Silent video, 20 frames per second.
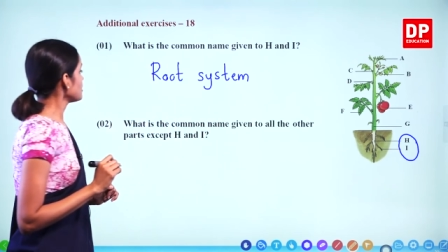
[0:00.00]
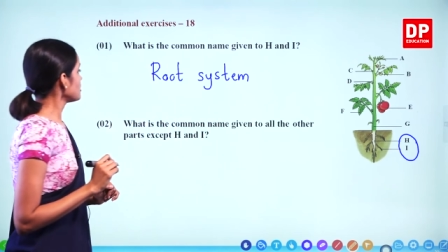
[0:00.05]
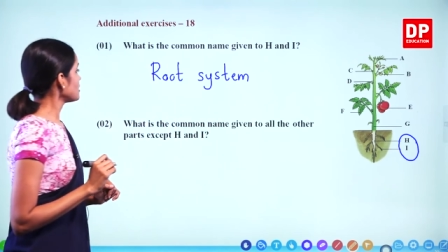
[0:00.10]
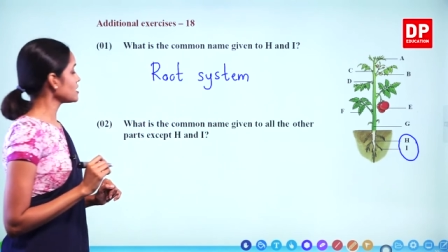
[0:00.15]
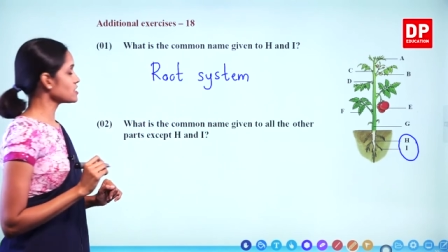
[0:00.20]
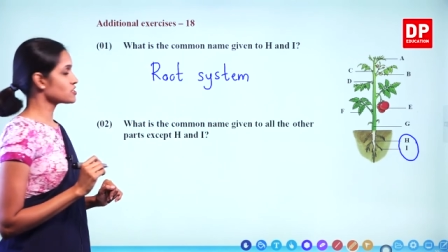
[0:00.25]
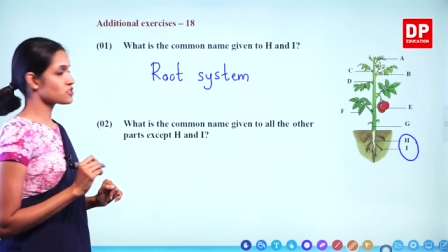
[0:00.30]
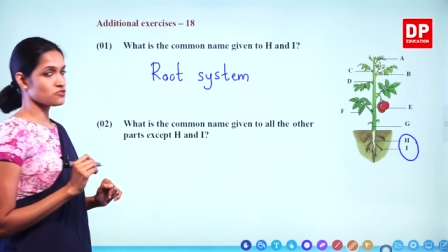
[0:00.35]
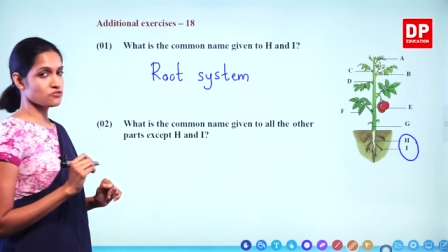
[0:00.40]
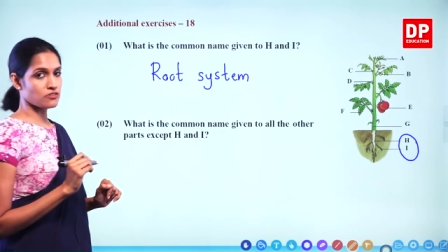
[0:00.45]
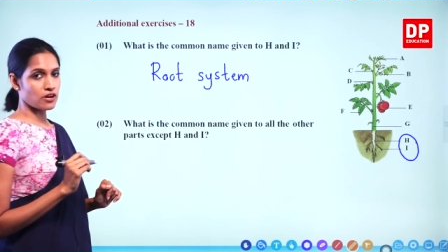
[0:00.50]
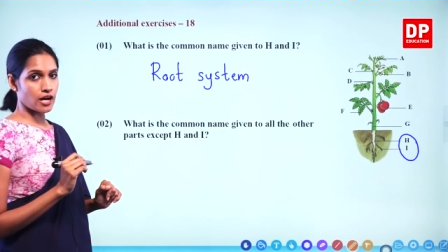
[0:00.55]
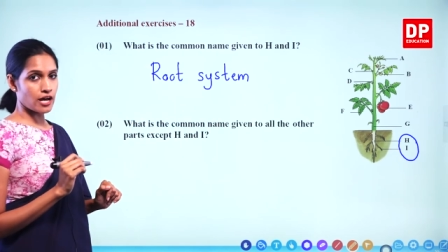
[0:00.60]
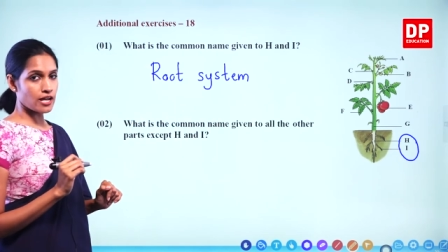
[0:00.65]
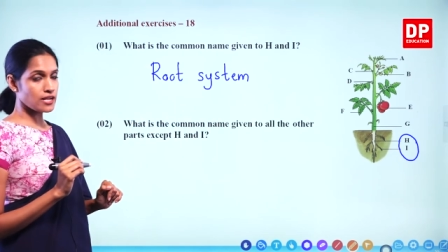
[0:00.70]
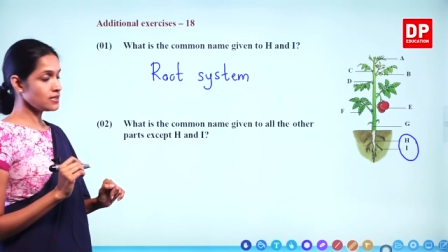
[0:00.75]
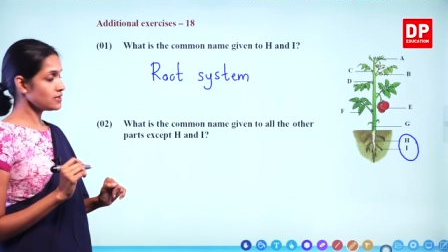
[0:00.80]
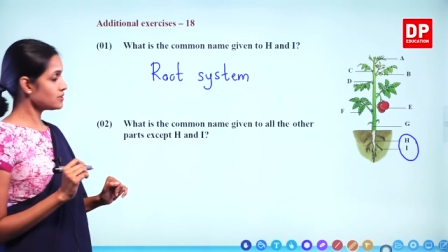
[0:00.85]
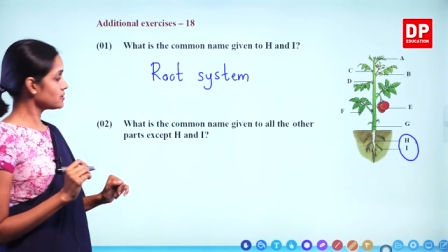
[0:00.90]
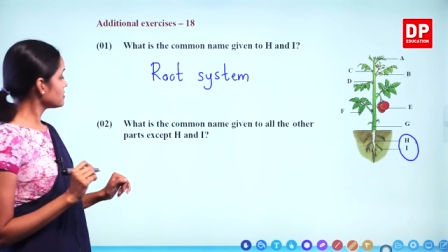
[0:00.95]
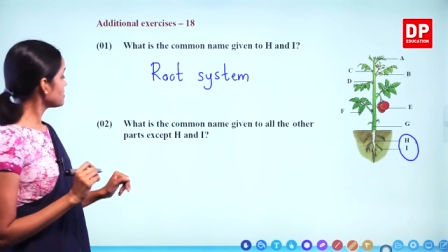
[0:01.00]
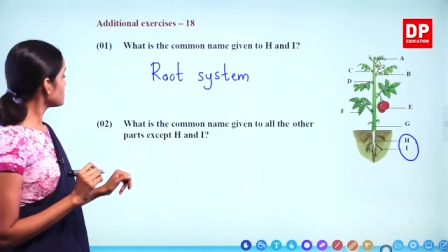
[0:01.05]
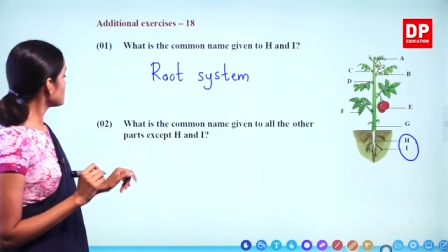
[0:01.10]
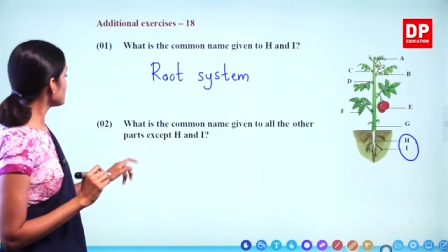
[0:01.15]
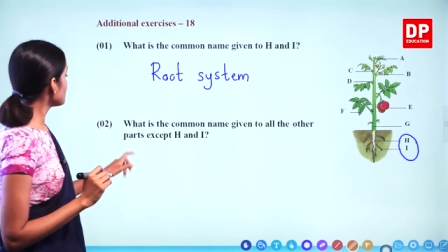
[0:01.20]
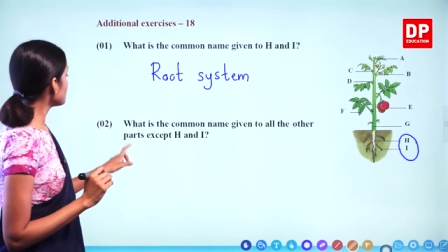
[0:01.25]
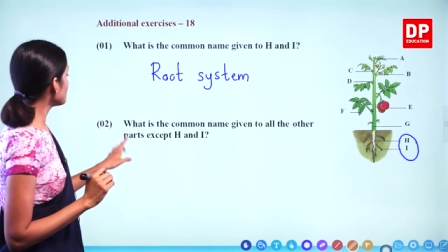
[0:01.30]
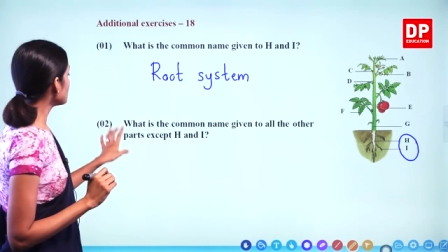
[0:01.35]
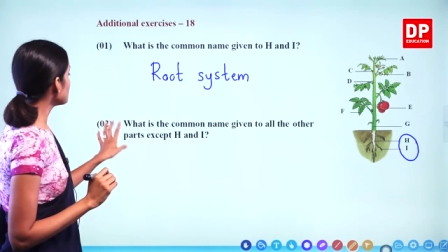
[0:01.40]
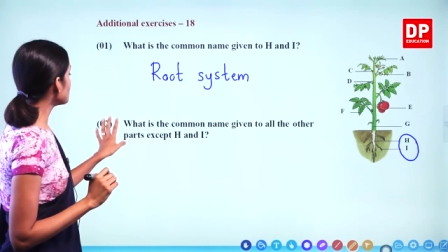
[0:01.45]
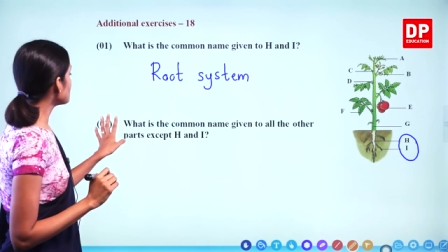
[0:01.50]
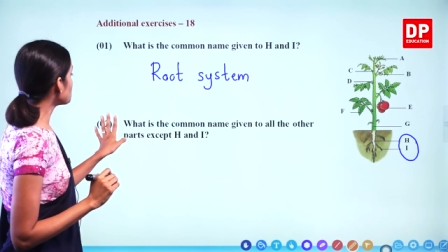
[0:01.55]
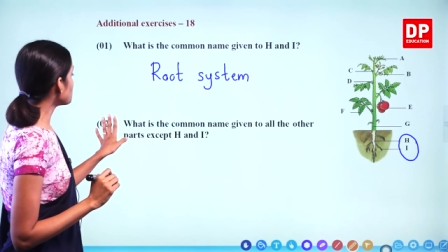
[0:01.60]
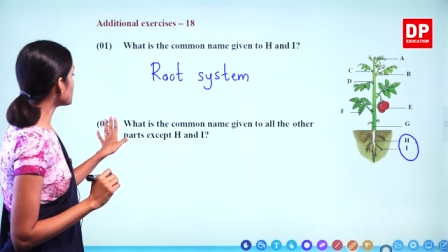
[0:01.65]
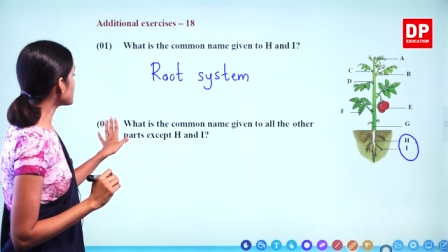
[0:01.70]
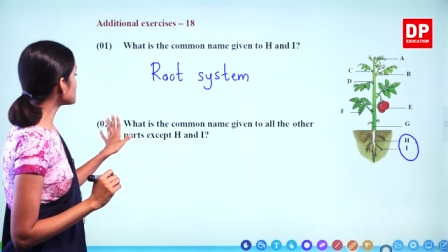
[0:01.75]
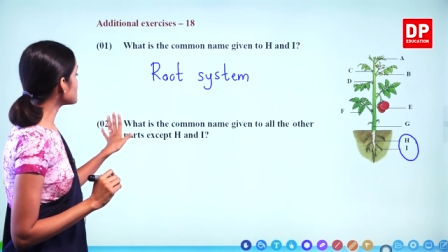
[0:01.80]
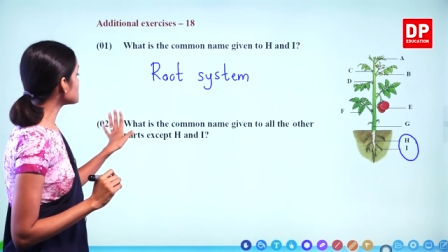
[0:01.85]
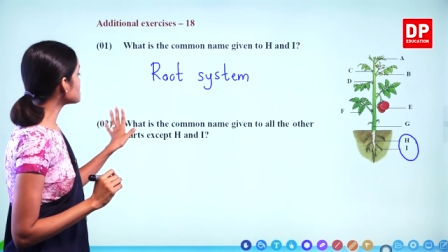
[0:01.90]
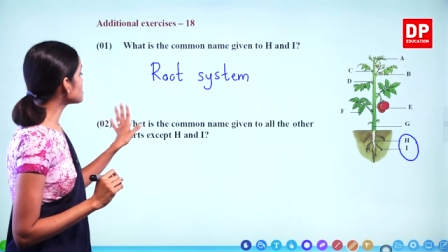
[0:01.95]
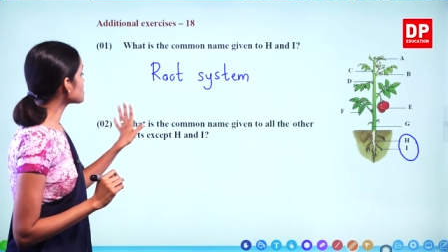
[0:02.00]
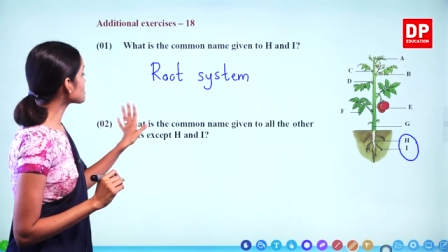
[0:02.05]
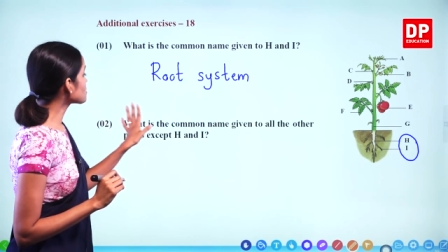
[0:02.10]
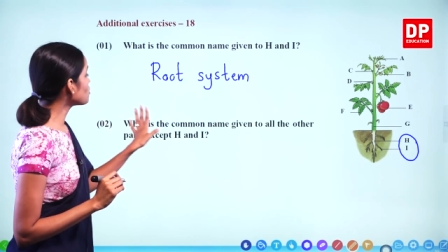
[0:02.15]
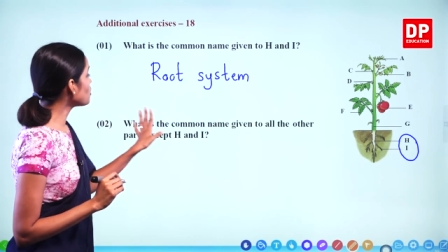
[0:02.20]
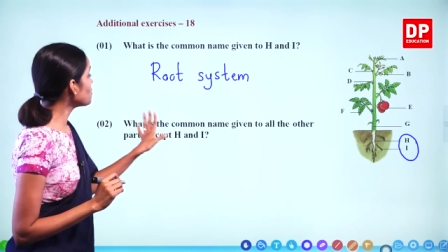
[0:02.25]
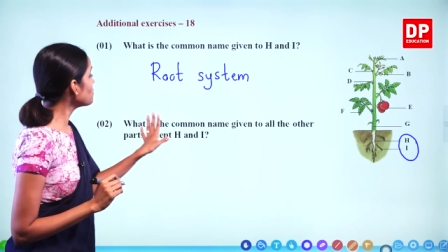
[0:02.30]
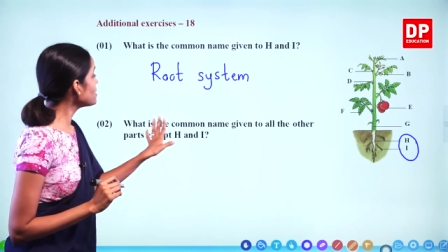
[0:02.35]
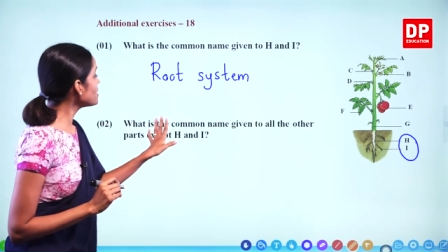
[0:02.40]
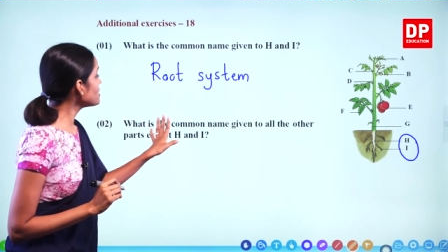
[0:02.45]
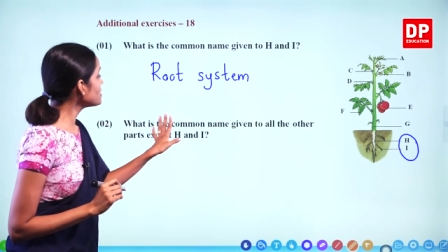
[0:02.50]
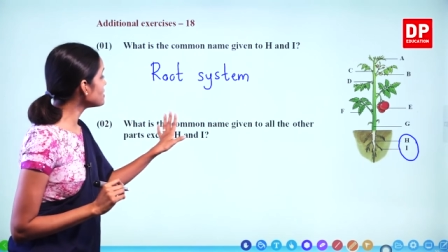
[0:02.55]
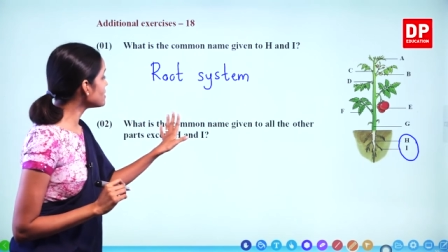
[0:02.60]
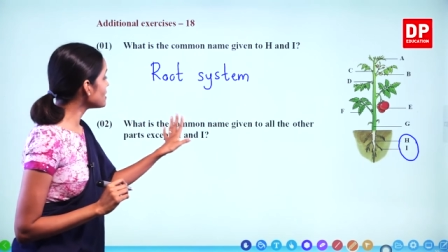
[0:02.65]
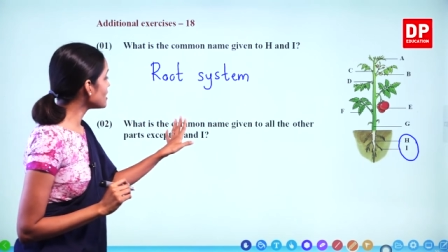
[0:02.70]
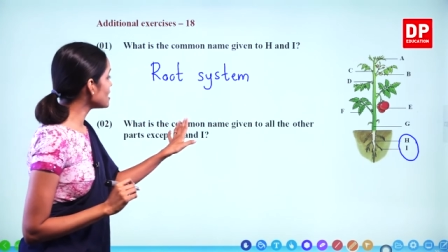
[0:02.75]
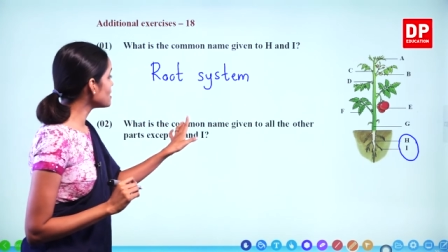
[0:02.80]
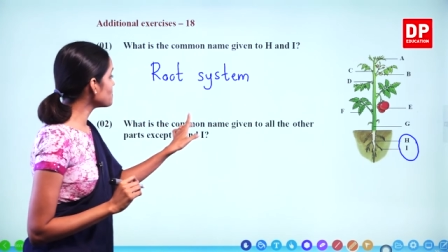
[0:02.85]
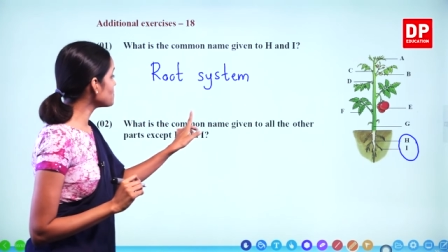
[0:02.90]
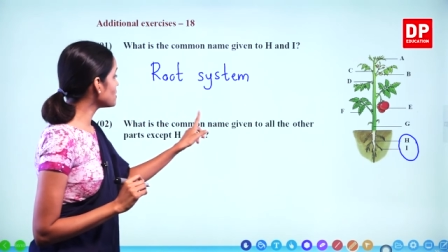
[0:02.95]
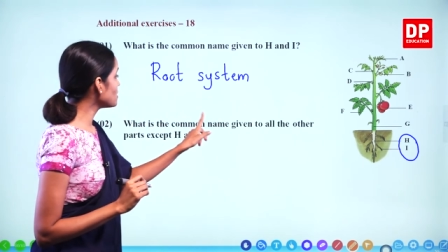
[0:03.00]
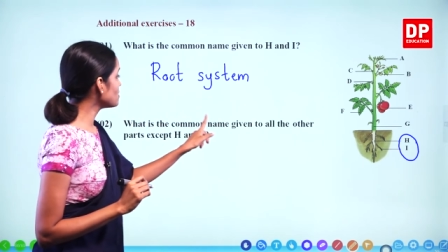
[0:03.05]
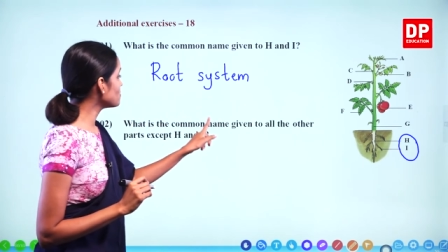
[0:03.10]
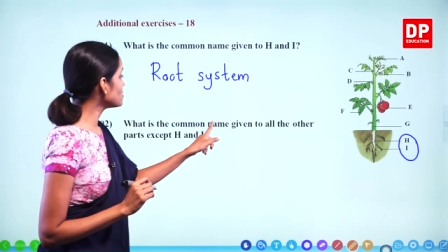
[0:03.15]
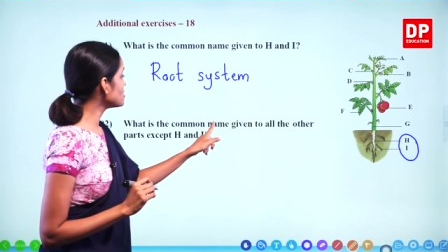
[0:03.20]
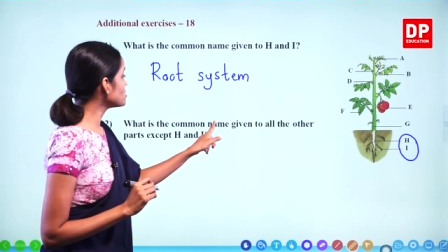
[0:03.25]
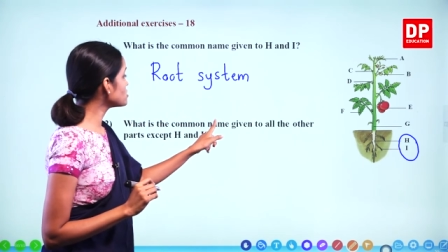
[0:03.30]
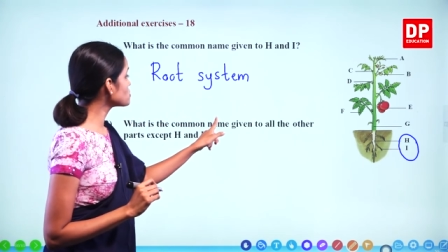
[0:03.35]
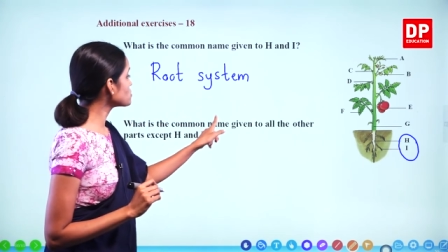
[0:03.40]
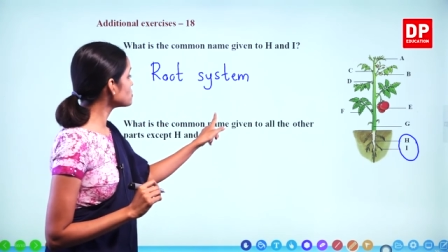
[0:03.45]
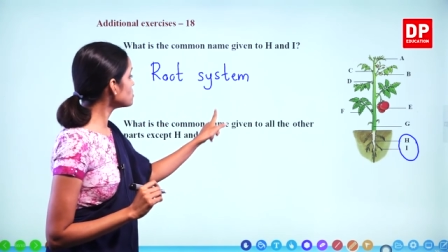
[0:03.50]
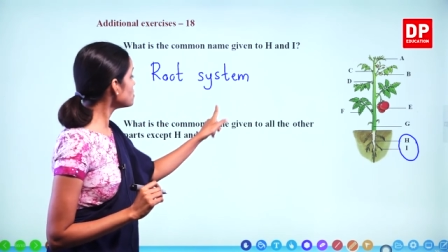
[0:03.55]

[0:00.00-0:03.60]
Next one. What is the common name given to